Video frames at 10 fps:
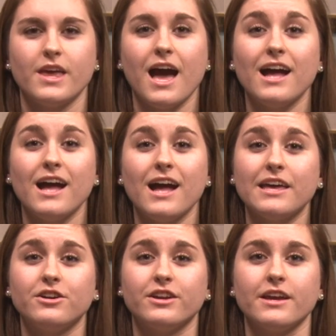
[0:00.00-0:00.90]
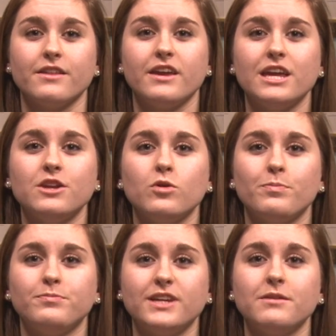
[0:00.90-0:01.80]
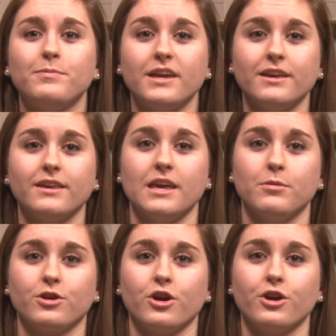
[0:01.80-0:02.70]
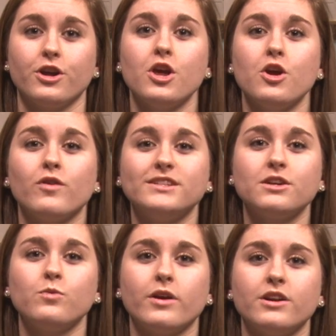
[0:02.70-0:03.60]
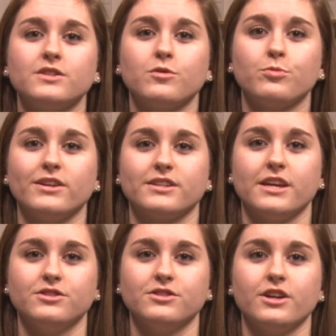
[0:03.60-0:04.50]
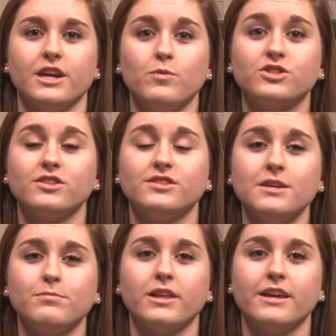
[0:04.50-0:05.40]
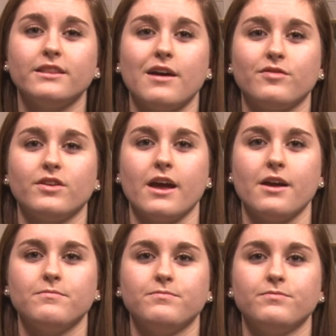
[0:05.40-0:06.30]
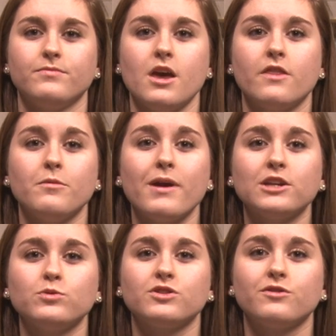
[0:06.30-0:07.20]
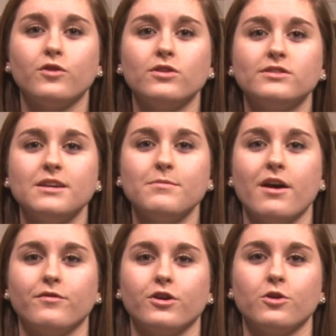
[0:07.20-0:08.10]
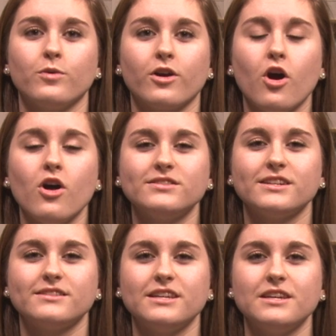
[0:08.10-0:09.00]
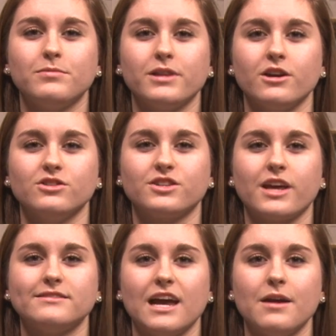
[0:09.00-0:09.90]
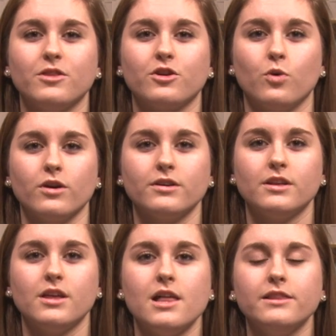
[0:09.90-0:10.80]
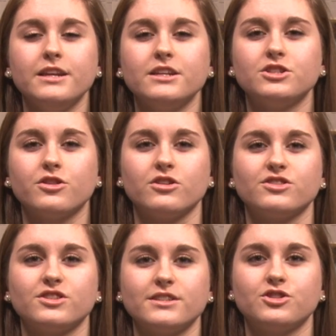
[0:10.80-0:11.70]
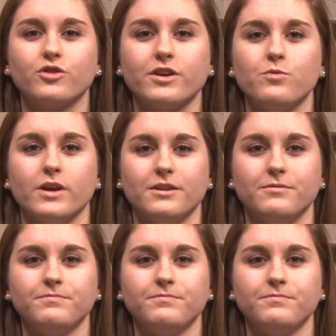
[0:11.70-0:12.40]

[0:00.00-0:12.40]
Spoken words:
On Saturday, the annual Dig Pink game occurred, raising awareness for breast cancer, in which the team played Lafayette. The match was a full team effort where all 16 players got time on the court, leading to their 6th straight win.